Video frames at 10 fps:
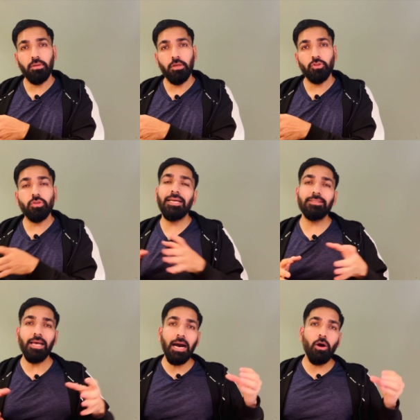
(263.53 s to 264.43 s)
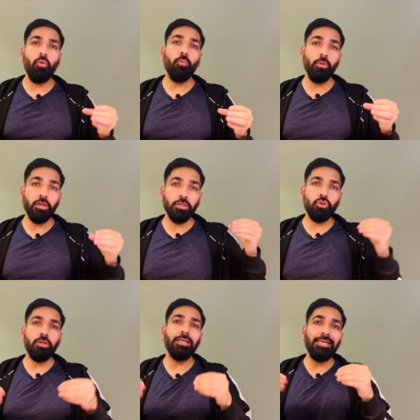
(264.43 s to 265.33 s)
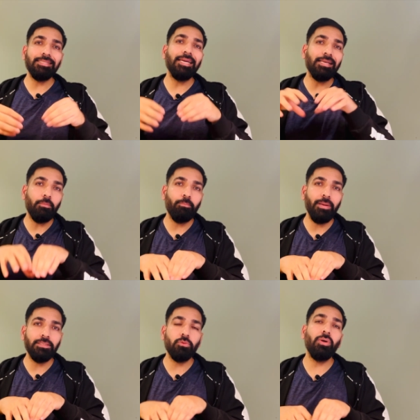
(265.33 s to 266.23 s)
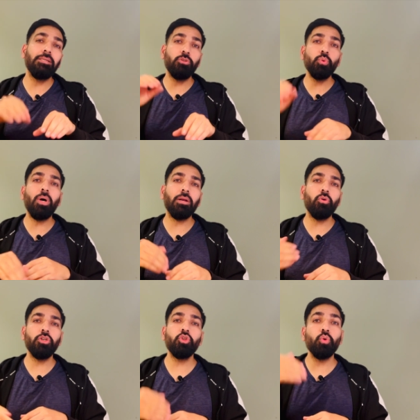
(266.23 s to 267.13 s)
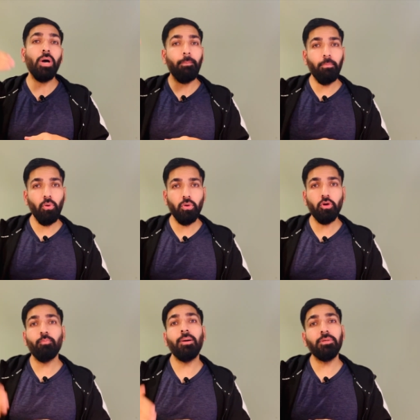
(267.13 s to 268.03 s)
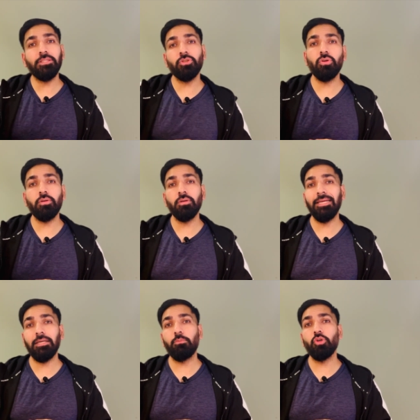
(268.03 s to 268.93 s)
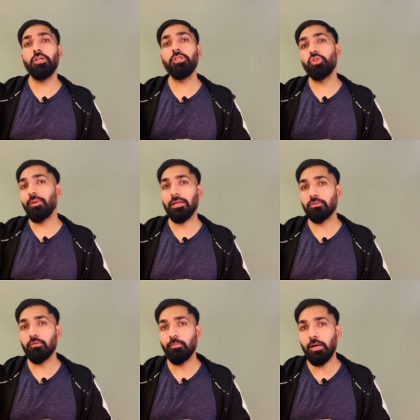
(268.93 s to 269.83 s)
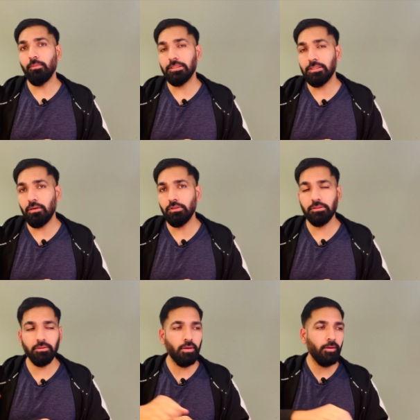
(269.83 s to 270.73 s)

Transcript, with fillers: So that's how your data is get compressed when you are going to upload or publish your data model into Microsoft Power BI service.